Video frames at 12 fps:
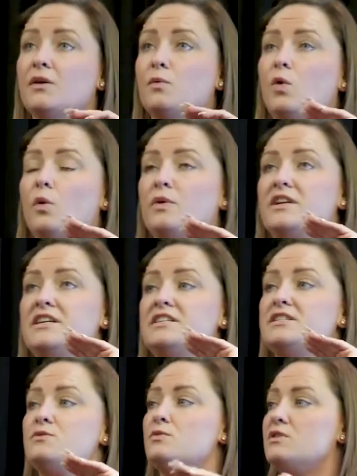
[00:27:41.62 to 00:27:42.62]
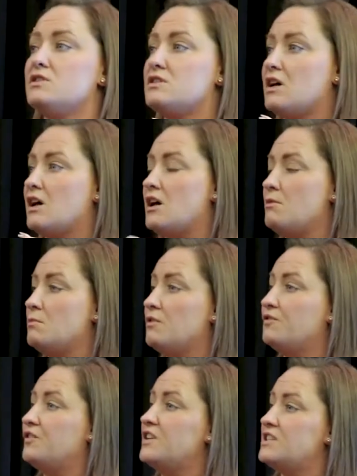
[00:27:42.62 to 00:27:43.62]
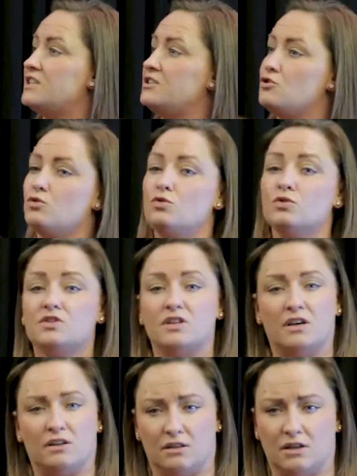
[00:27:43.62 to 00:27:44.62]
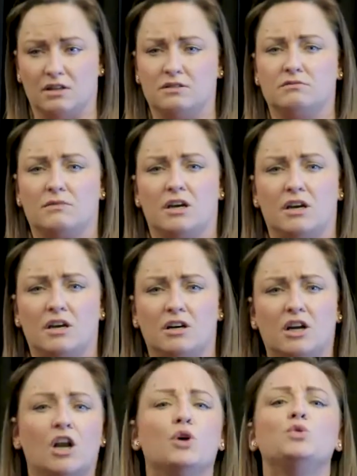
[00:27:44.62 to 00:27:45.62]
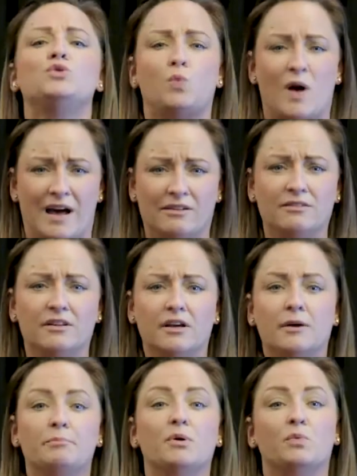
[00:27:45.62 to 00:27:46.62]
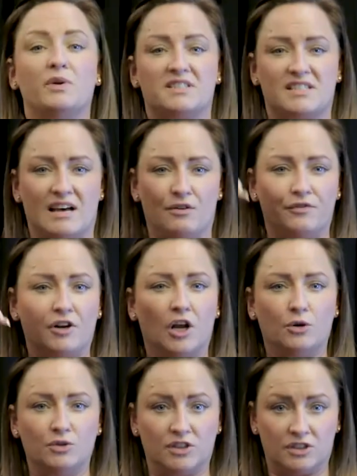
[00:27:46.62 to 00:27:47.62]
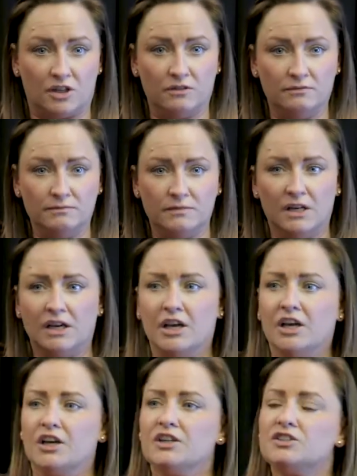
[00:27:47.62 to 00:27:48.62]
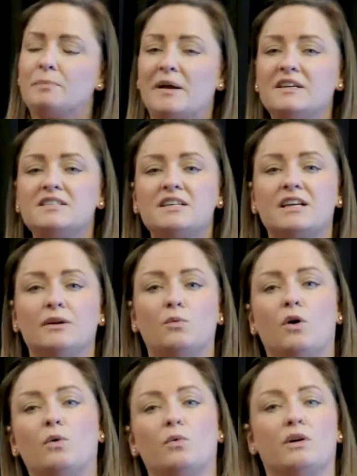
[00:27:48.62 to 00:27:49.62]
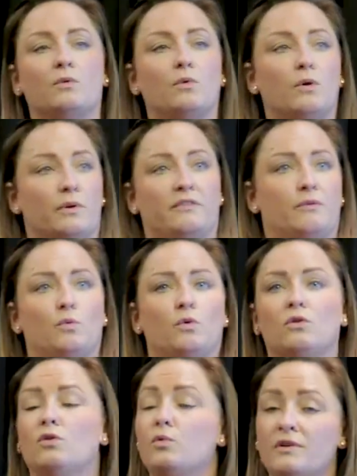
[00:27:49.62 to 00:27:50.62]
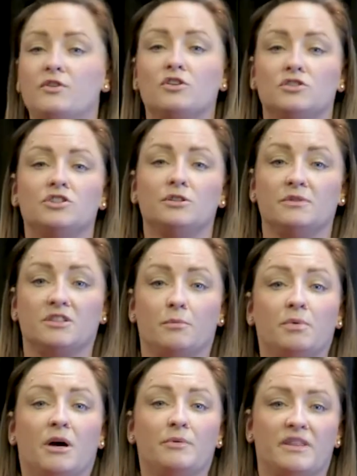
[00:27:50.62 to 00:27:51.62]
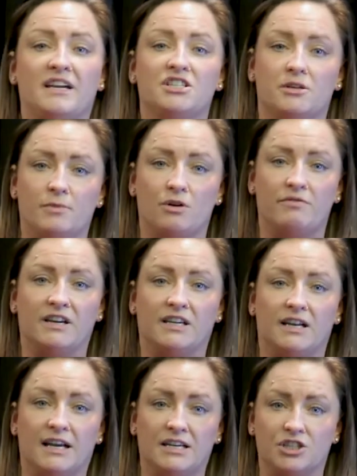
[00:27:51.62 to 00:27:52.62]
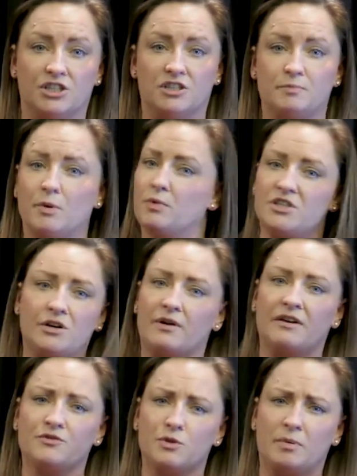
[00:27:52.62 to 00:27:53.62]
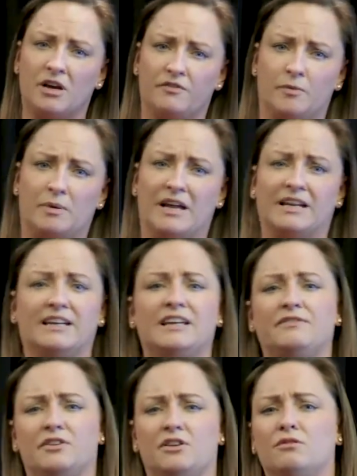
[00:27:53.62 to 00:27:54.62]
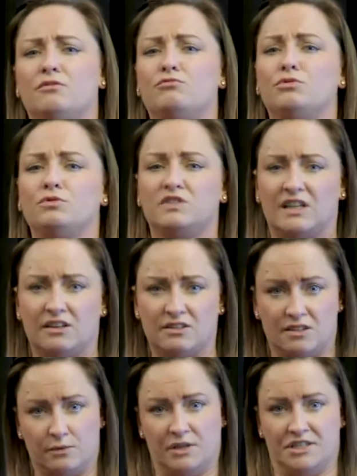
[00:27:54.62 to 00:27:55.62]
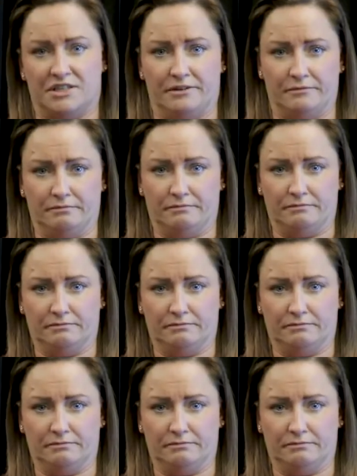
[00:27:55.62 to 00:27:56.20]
What we needed was fitted doors that closed well, but with self-closers on. So basically, all we've got to do is comply with HMO regulations, but we don't have to apply for planning, even though the rules tell us that we do.